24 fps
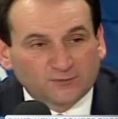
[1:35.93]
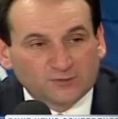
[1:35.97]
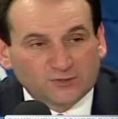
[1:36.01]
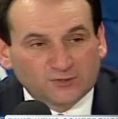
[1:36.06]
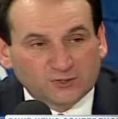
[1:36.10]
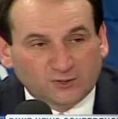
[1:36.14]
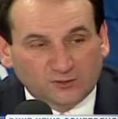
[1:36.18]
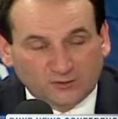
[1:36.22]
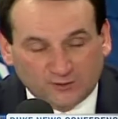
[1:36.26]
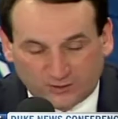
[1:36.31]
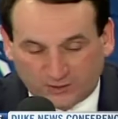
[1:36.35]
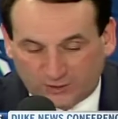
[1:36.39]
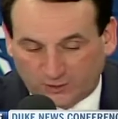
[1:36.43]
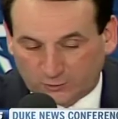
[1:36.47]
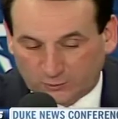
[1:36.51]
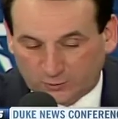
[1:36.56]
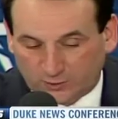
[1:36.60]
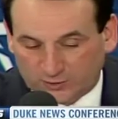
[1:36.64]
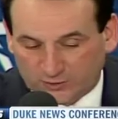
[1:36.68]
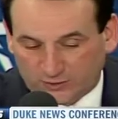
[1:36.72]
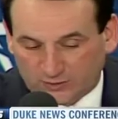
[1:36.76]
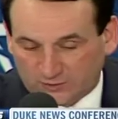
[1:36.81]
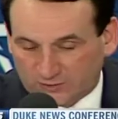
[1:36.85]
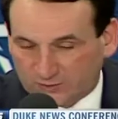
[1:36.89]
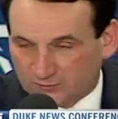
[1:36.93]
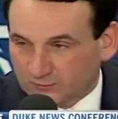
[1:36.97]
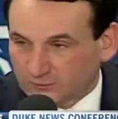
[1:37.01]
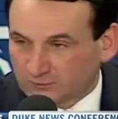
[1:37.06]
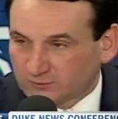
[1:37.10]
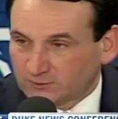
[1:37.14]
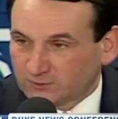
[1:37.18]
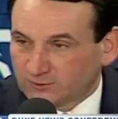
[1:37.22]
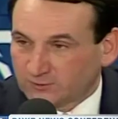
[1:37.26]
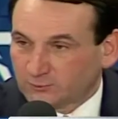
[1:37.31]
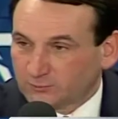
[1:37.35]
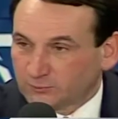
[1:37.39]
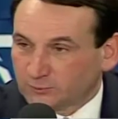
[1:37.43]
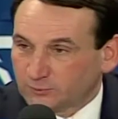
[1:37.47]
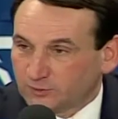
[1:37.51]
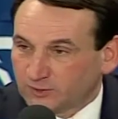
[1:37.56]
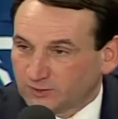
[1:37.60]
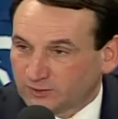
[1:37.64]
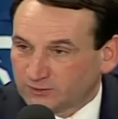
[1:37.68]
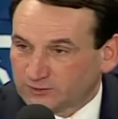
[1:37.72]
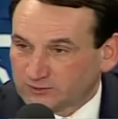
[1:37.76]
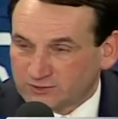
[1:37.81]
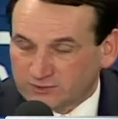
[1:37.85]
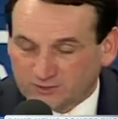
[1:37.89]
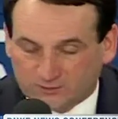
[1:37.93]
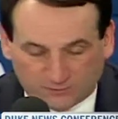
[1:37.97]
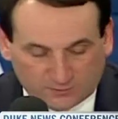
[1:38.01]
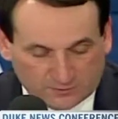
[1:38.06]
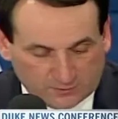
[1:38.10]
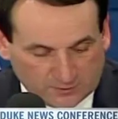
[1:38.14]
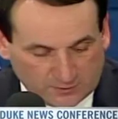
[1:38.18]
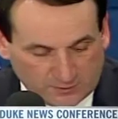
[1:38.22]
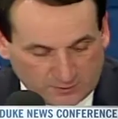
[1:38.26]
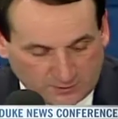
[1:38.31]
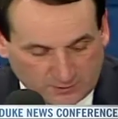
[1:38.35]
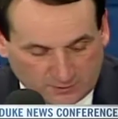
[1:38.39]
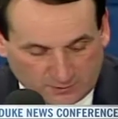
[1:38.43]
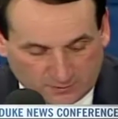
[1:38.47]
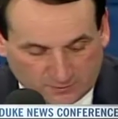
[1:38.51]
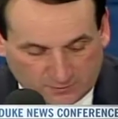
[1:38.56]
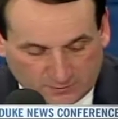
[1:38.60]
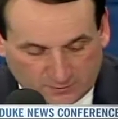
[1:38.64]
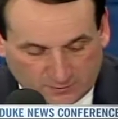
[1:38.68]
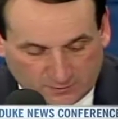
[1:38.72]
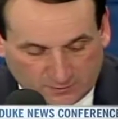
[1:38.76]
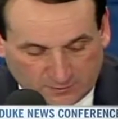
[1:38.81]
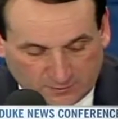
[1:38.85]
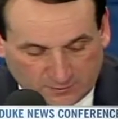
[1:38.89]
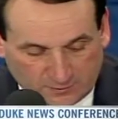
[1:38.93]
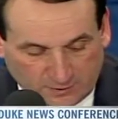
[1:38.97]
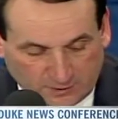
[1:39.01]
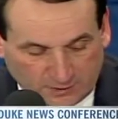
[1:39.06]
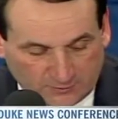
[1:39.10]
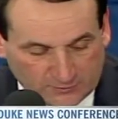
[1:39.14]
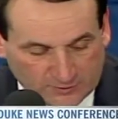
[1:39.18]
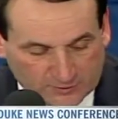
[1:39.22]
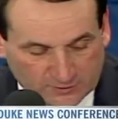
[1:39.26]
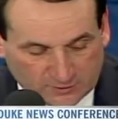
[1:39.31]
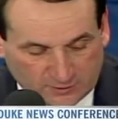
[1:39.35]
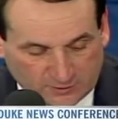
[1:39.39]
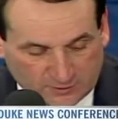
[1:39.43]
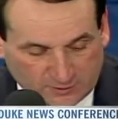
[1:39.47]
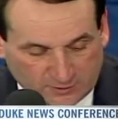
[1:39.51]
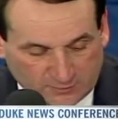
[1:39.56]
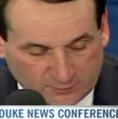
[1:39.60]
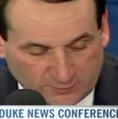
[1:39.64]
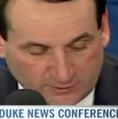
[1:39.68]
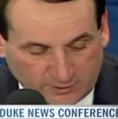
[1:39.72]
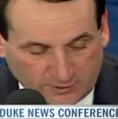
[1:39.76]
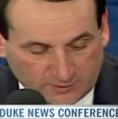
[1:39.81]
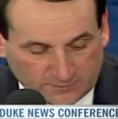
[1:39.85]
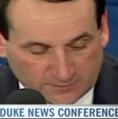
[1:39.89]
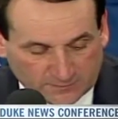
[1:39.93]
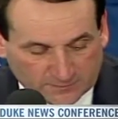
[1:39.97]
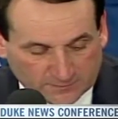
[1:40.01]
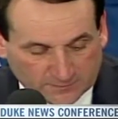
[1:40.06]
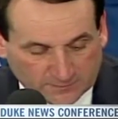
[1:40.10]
So any questions for the players and obviously then me?